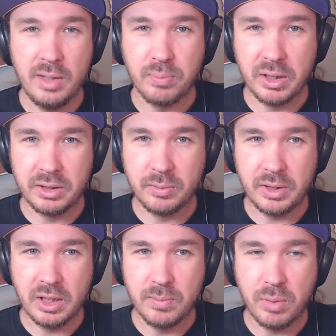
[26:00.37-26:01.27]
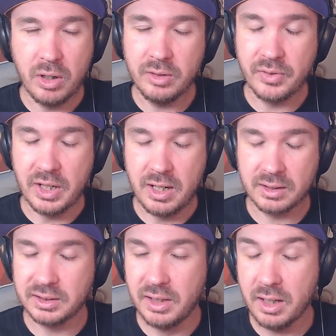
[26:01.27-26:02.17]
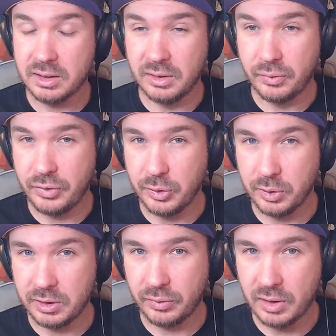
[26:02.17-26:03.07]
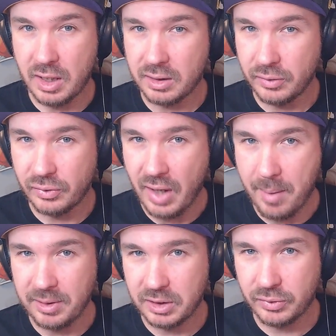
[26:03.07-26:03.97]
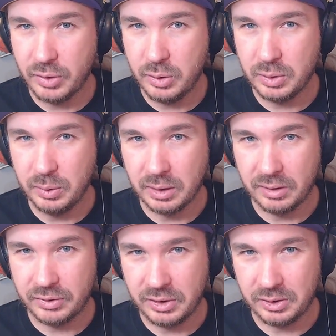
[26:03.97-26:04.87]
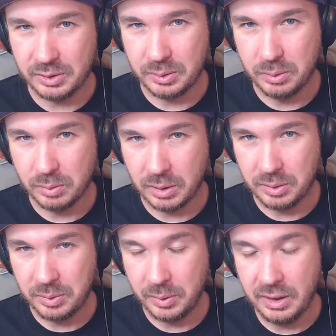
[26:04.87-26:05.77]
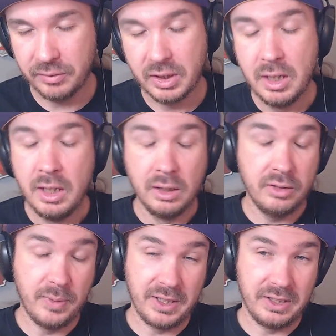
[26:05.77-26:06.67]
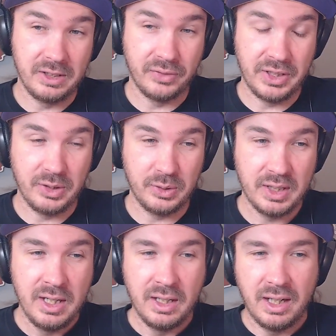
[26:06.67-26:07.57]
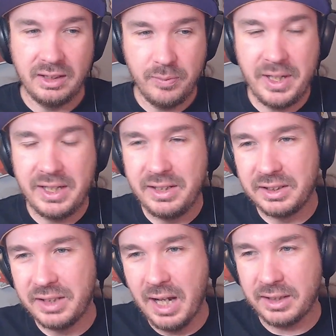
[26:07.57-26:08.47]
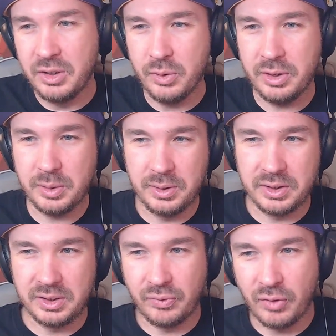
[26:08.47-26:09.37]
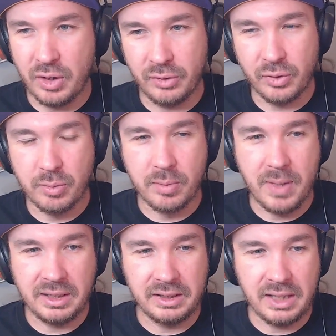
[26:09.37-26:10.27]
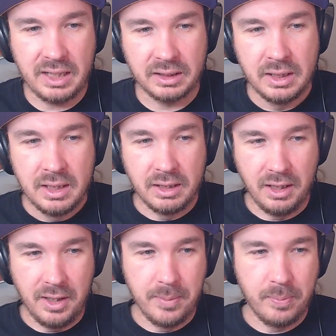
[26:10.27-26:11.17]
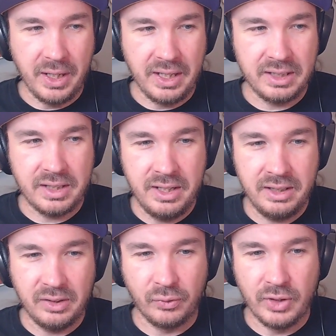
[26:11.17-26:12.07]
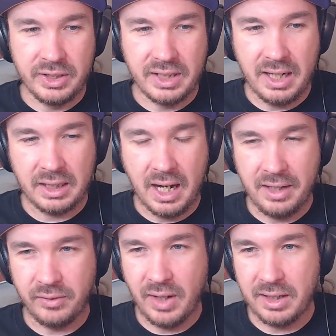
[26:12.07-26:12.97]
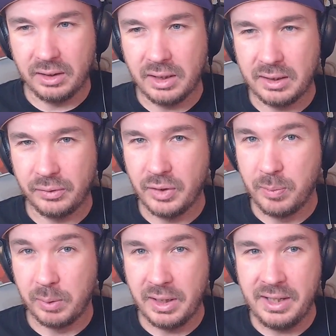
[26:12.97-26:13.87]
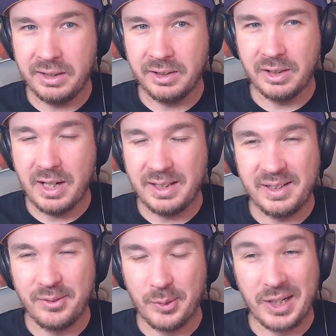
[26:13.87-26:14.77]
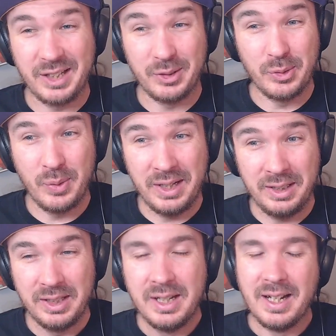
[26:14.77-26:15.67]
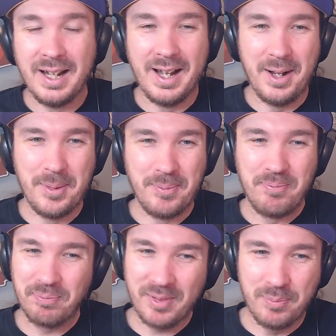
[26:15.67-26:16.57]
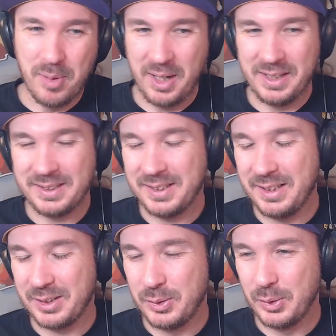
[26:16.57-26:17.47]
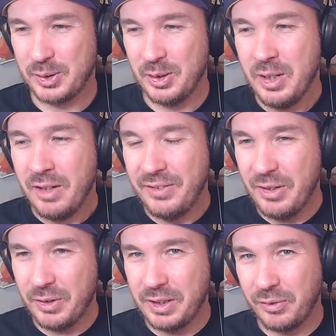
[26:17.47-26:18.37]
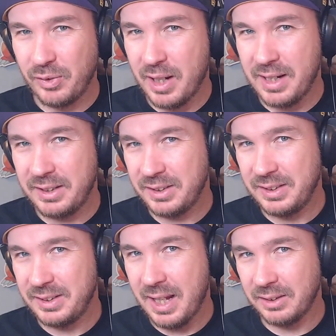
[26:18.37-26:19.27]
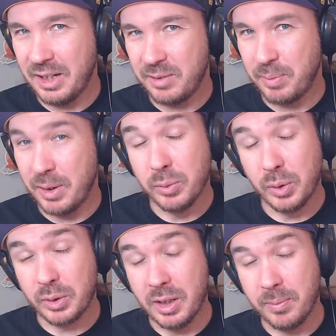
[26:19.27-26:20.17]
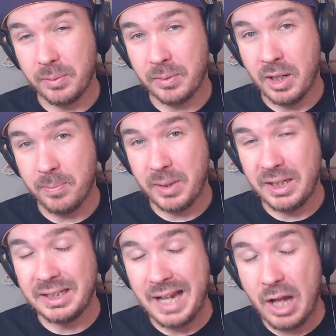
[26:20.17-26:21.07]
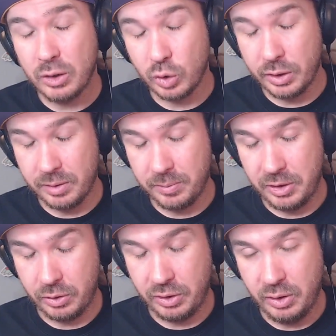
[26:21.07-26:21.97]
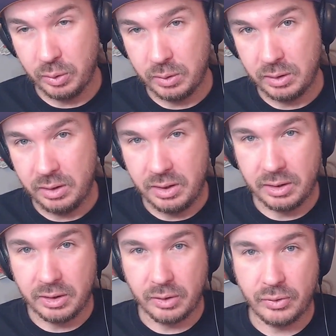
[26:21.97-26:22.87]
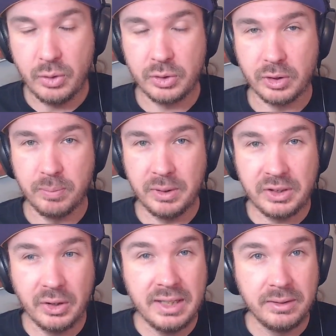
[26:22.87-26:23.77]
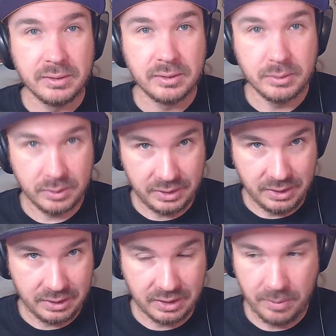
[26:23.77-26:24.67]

button and become part of the Hawks Nest, a fearless flock of fabulous folks who love to do what we love. I love making these videos. I love making these decks. This one's far from a meta deck, but it is a fun deck. I've had a lot of fun playing it online, even when I don't win. But it's cool. So if you're not ready to fly yet, just hit that like button. We'll come up in an algorithm near you in the near future. But until then, we'll see you next time.